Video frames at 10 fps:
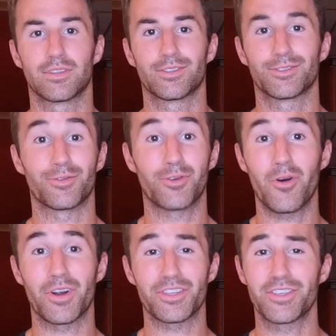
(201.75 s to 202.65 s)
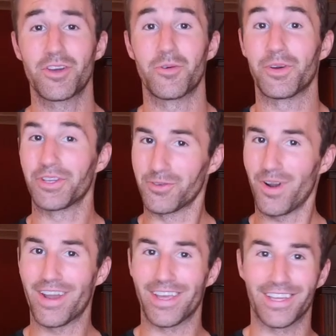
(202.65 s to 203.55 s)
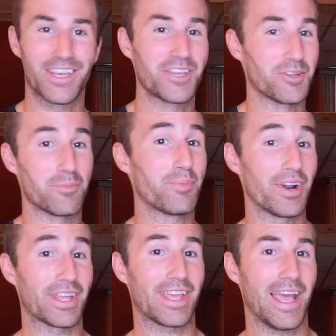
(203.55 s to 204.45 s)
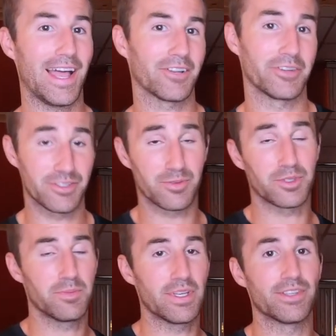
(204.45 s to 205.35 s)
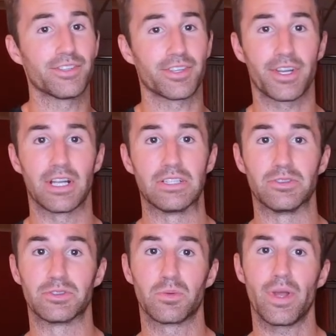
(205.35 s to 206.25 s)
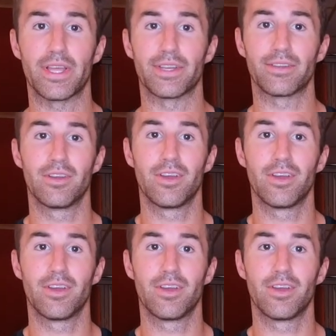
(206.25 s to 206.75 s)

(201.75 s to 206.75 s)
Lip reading: So of course, when you're running, you're burning calories, which means you're going to lose weight.